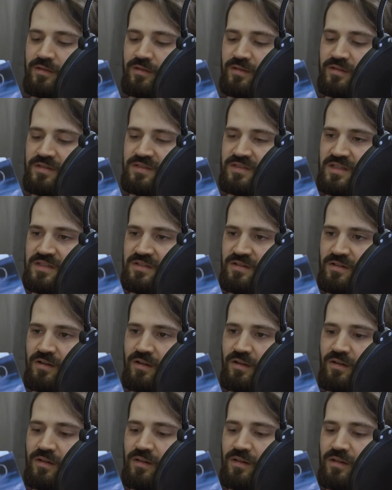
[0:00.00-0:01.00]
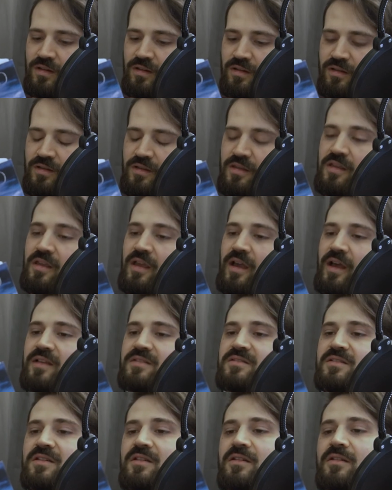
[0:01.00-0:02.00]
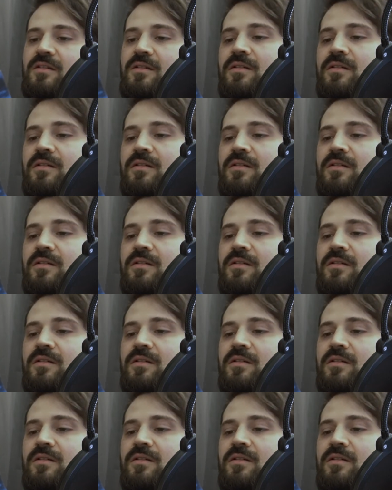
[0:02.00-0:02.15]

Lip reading: Is this all? He asked.